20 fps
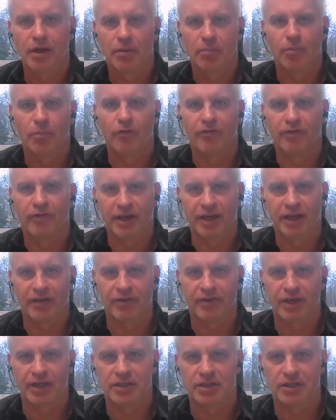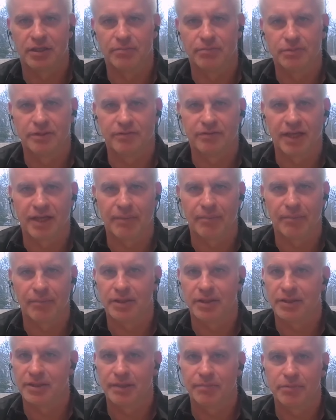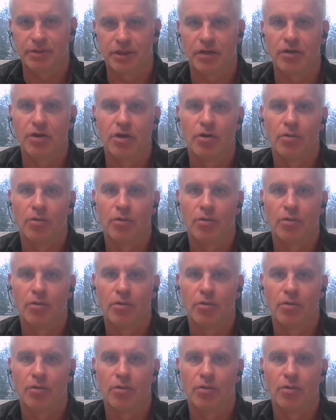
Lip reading: more forgiving in terms of the ambient temperature.